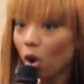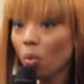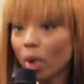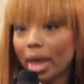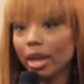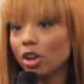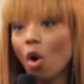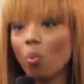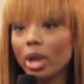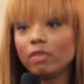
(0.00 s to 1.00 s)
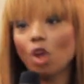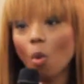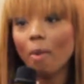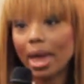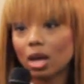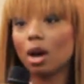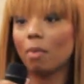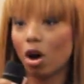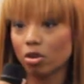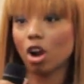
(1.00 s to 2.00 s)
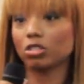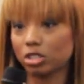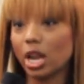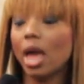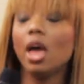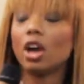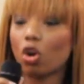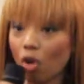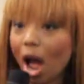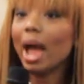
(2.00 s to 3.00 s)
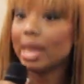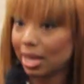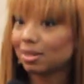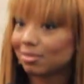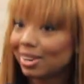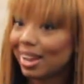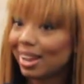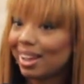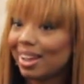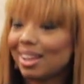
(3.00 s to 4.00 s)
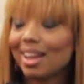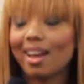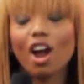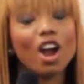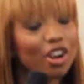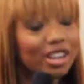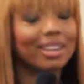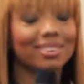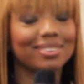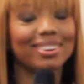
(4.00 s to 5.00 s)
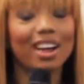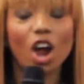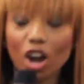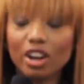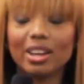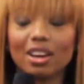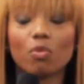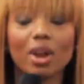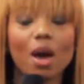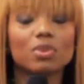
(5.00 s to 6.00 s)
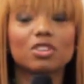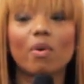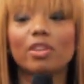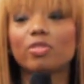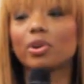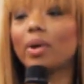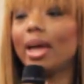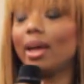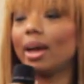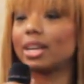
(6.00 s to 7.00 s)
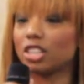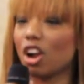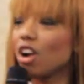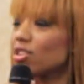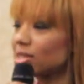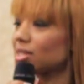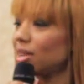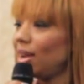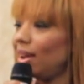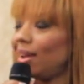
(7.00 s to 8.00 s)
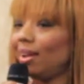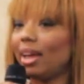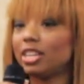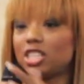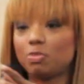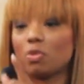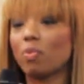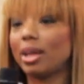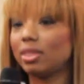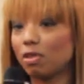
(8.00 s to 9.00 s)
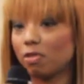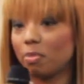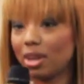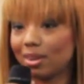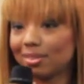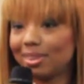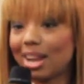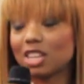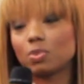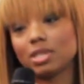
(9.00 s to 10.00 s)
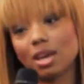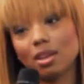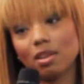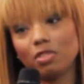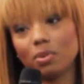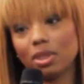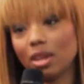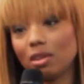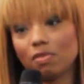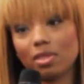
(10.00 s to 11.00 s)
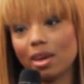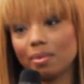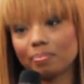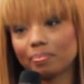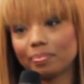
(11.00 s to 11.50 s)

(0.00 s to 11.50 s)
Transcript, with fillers: no wig, no weave, no makeup on her chest, crying, hurting with what I was going through, because it hurts. And she's been right there for me. And I just want to say I love you and thank you for that.